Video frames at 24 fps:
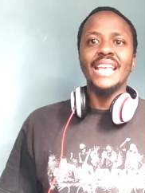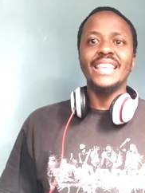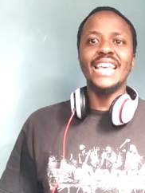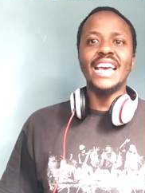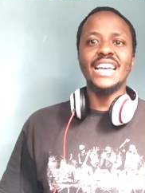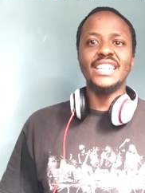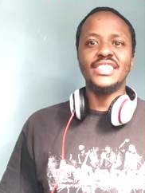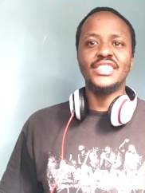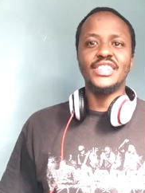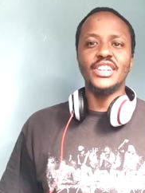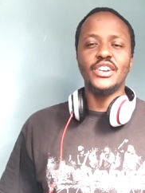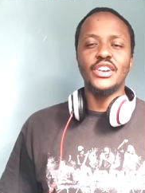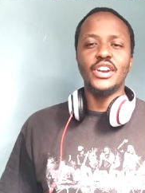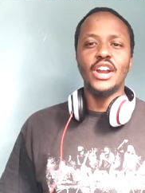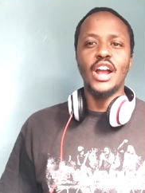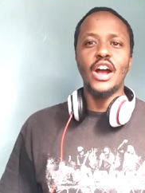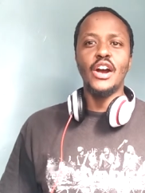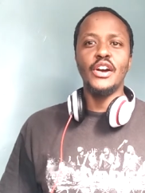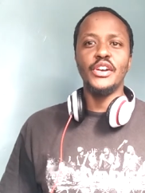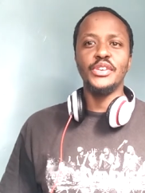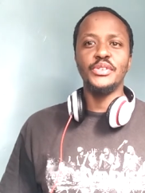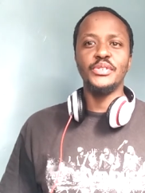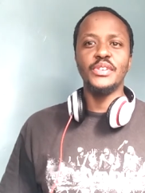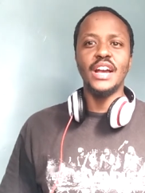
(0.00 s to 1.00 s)
Yes sir,
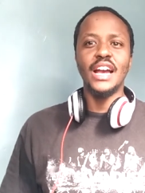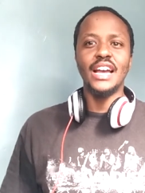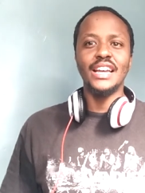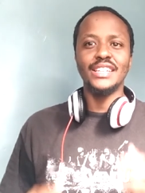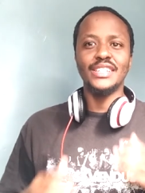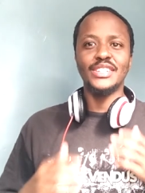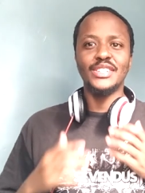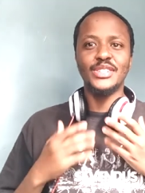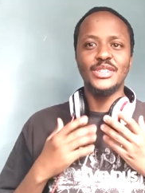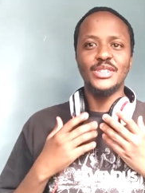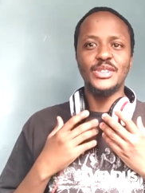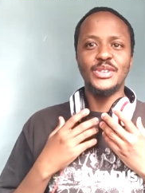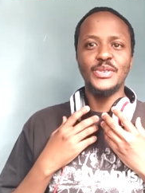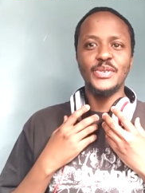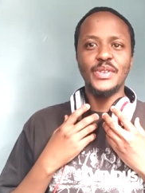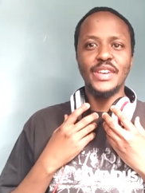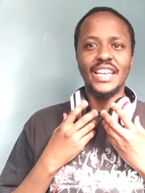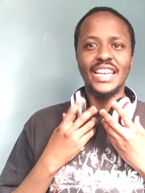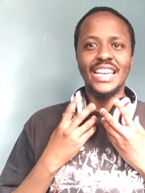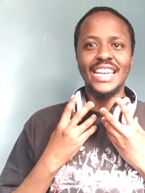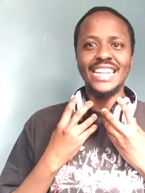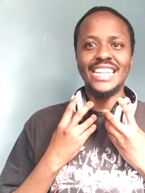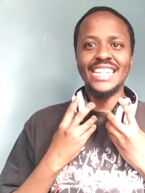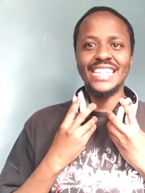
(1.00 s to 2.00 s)
how are you guys
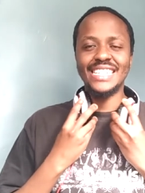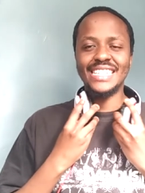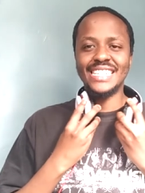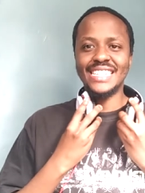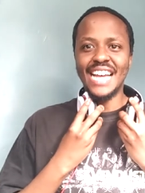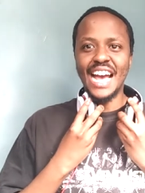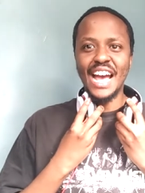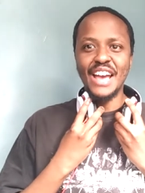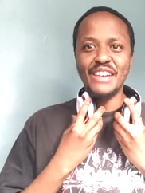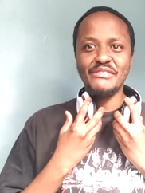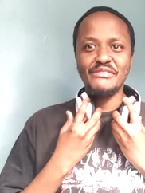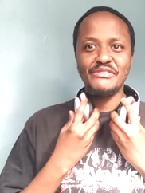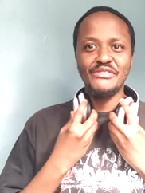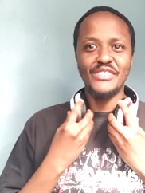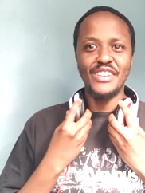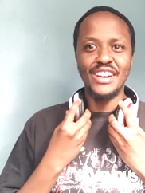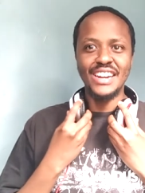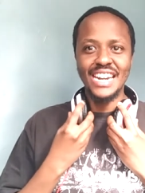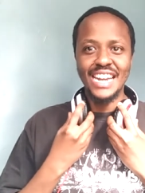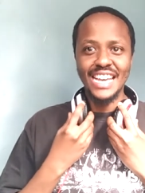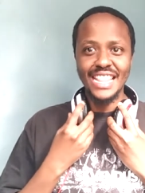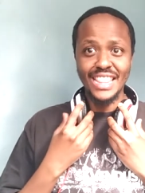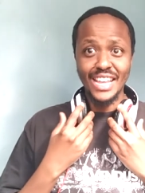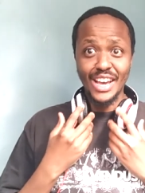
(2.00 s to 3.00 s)
doing? It is time for
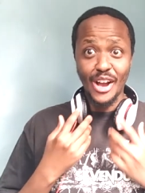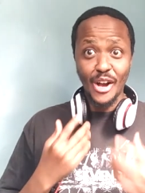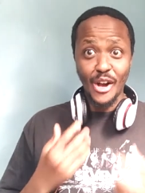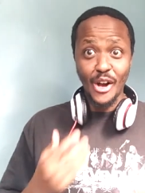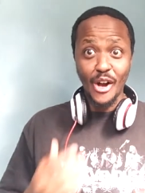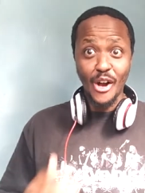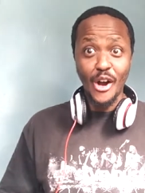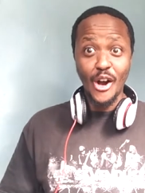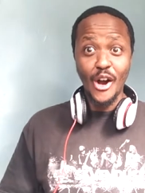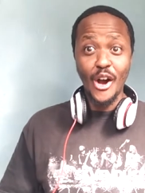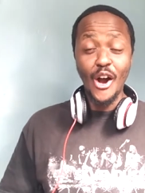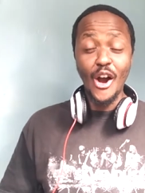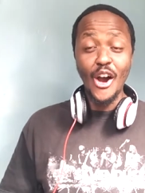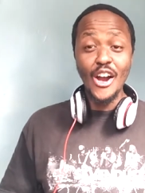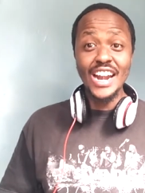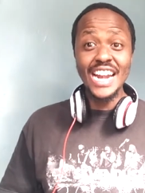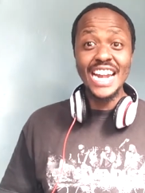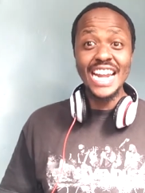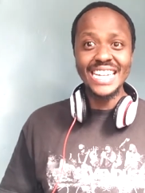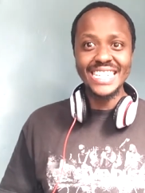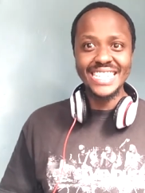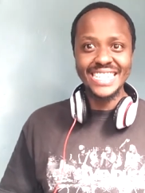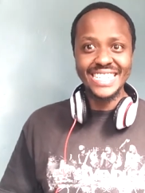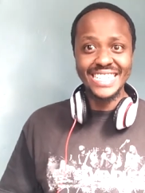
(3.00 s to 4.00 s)
another
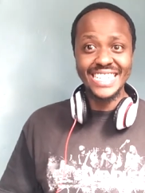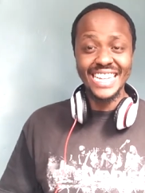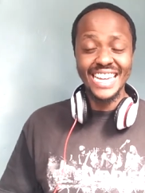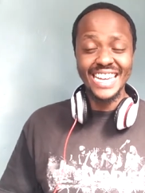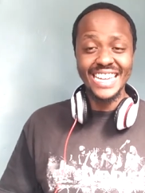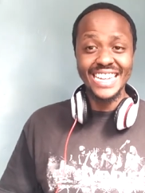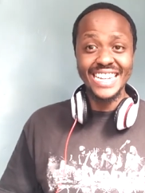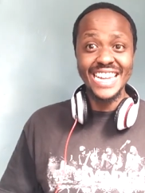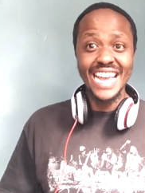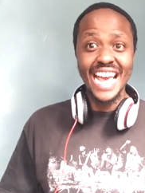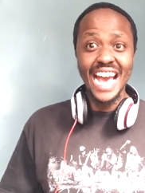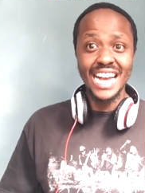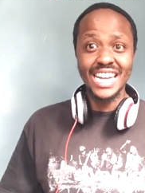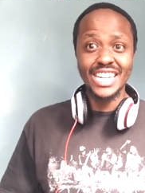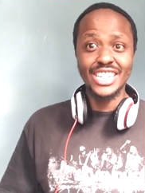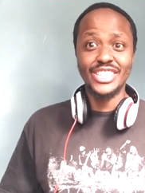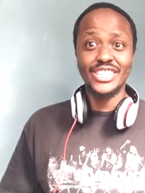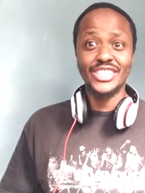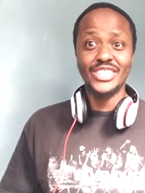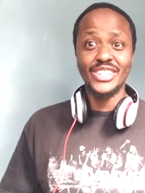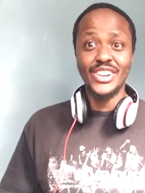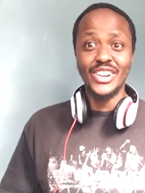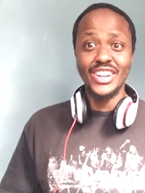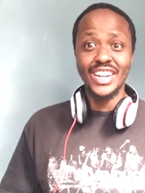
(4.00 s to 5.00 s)
honest
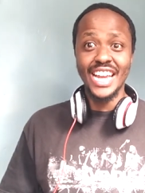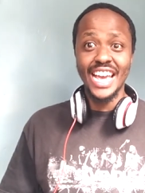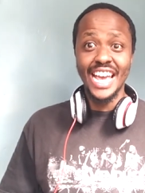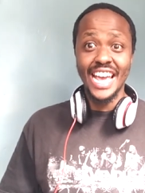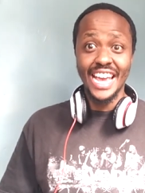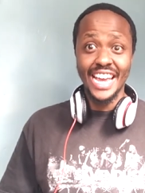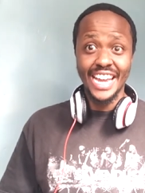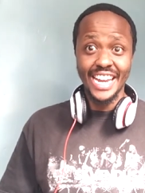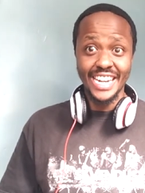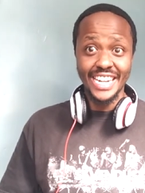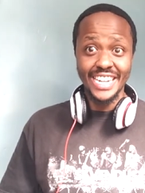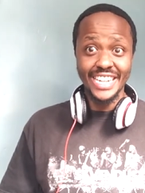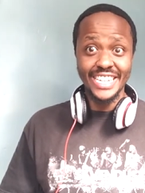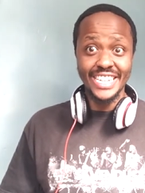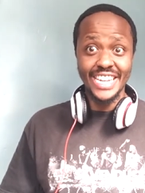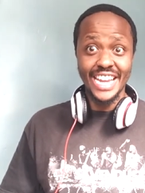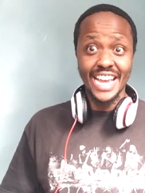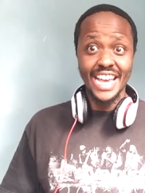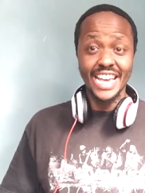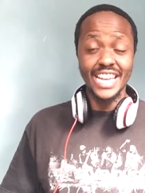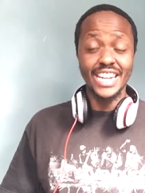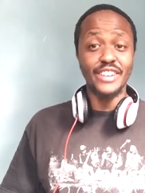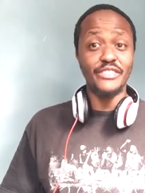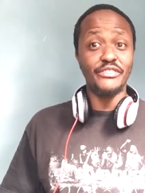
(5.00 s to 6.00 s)
reaction and
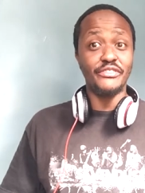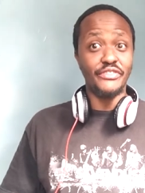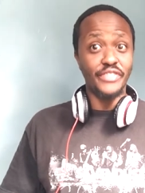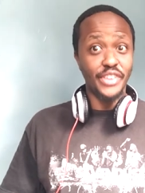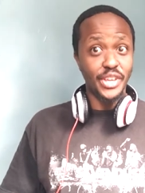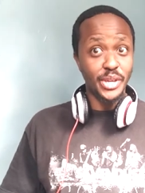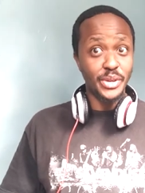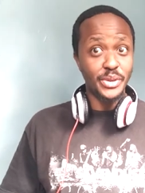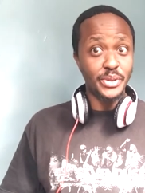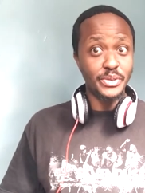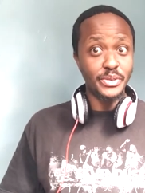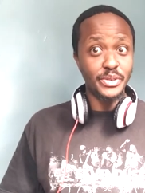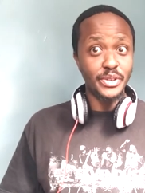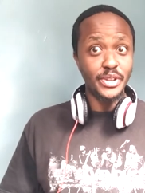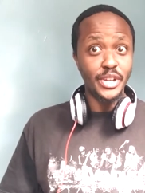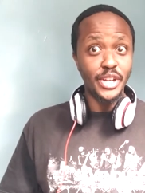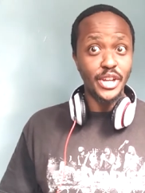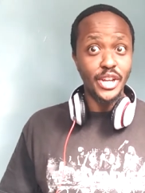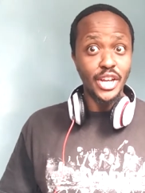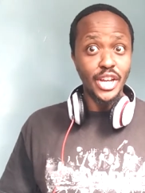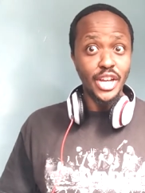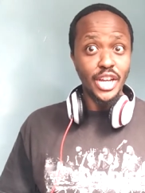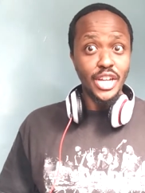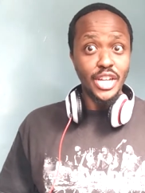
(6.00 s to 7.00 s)
a review
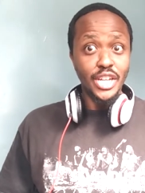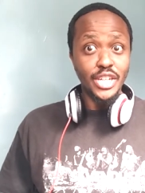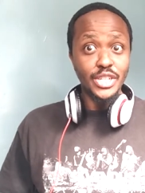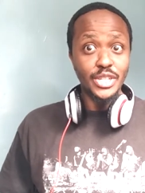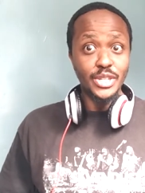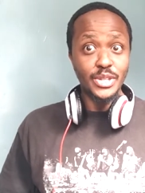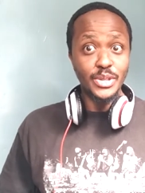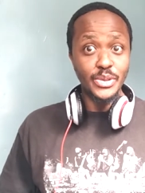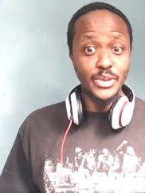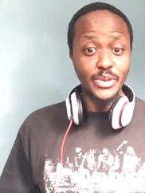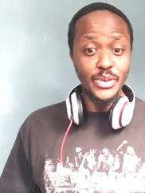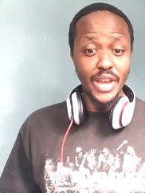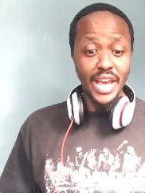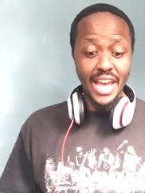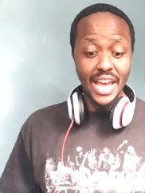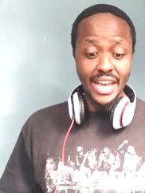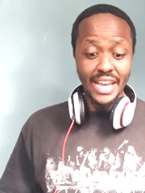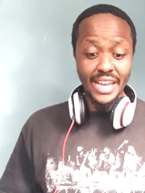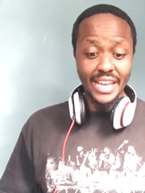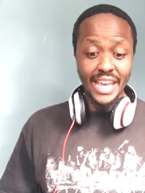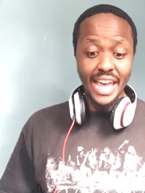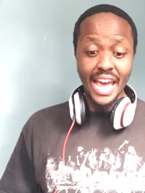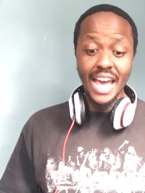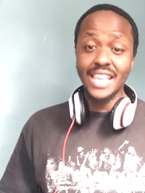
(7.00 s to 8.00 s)
to
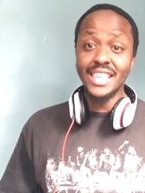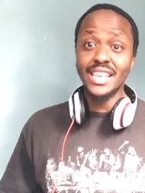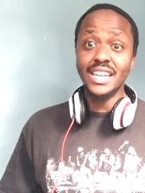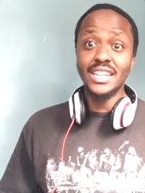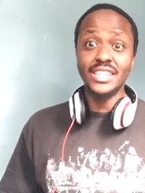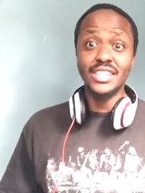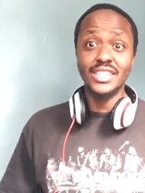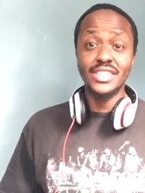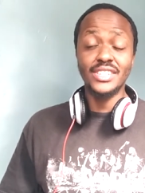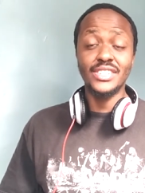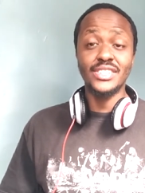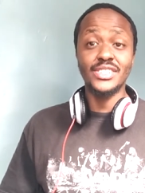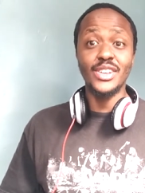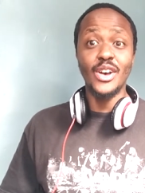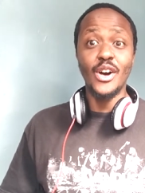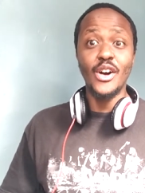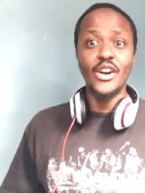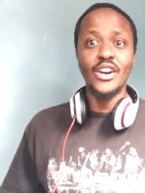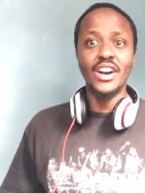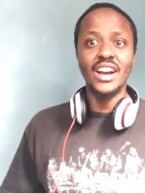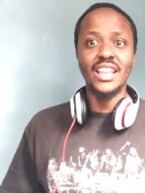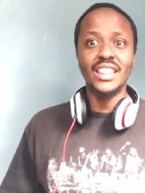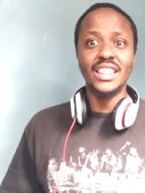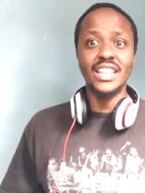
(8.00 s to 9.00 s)
a Kenyan
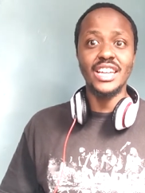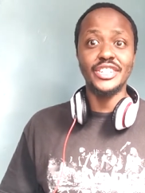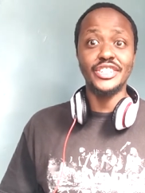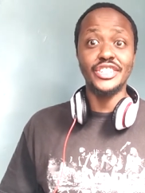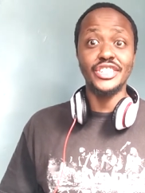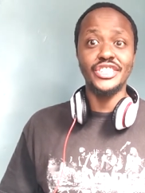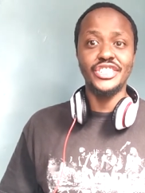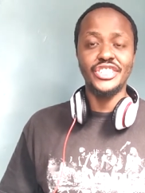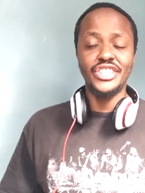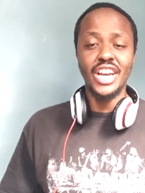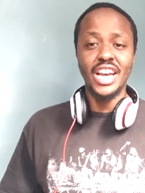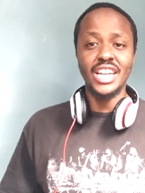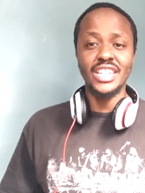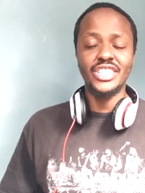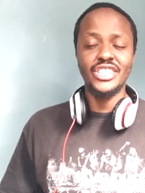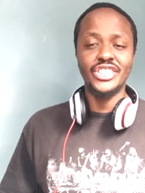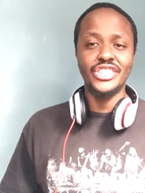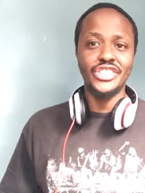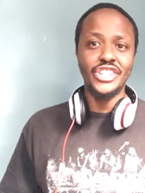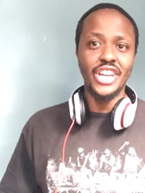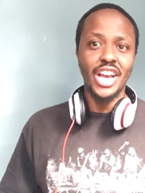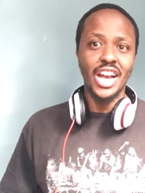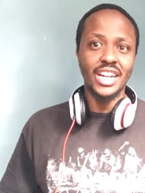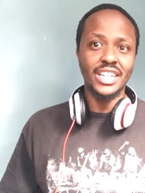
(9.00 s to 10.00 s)
song that
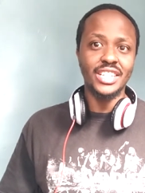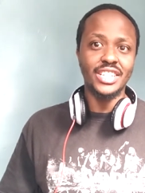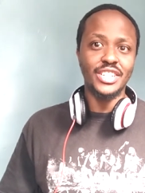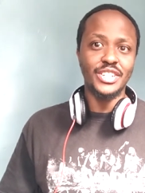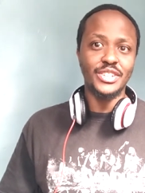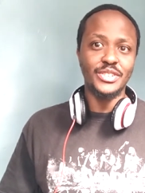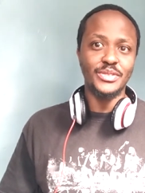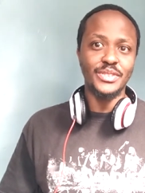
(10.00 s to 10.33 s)
just chucked.